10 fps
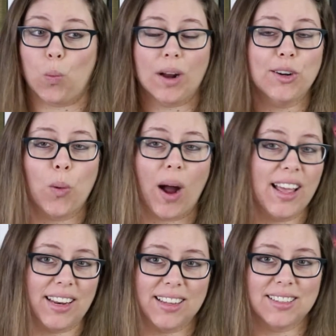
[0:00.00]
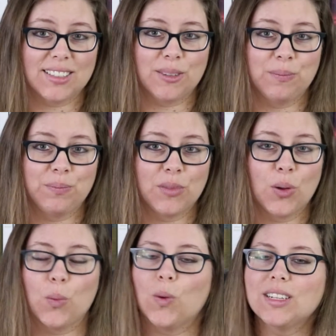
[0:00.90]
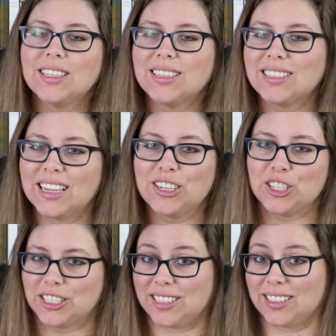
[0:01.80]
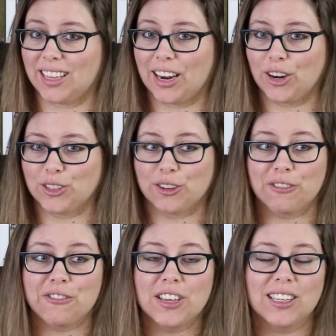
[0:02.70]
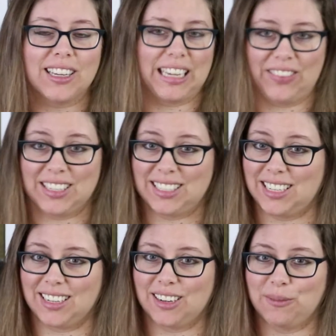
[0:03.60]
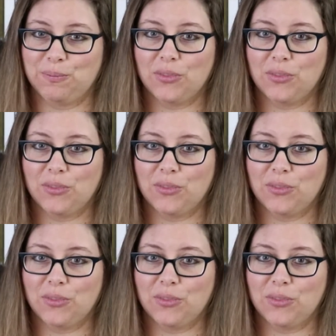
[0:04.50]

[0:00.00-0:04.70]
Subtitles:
what quiet is. What sensations is the character feeling in the scene?